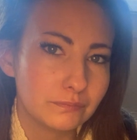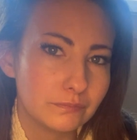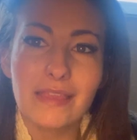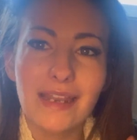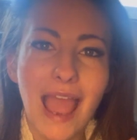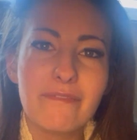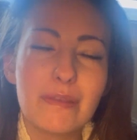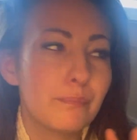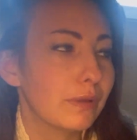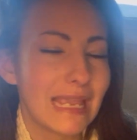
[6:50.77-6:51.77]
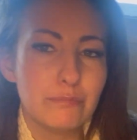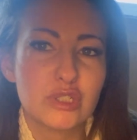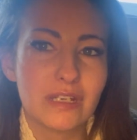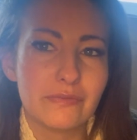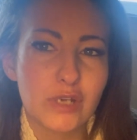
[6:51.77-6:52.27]
and then have them blame
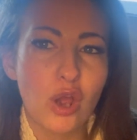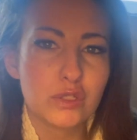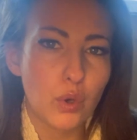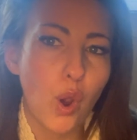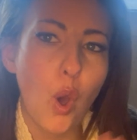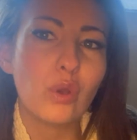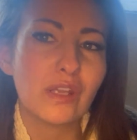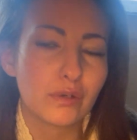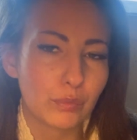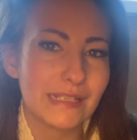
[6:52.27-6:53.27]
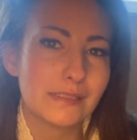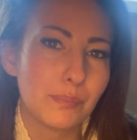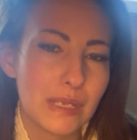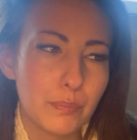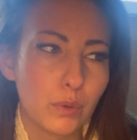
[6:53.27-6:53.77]
shift onto a whole nother race of
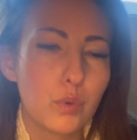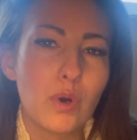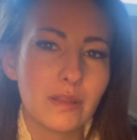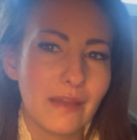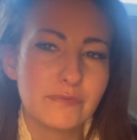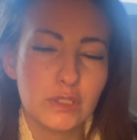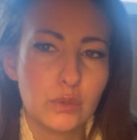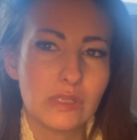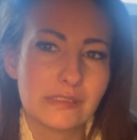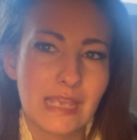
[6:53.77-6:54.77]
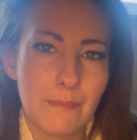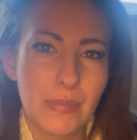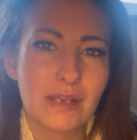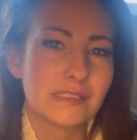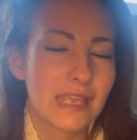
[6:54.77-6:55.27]
people who are left to do the same
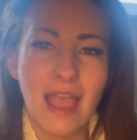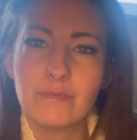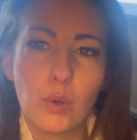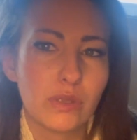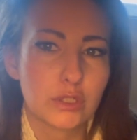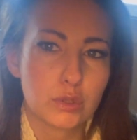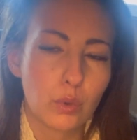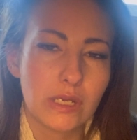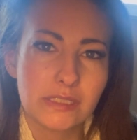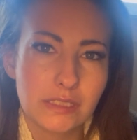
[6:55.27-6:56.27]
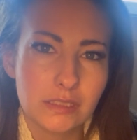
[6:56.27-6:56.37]
because they have no other choice.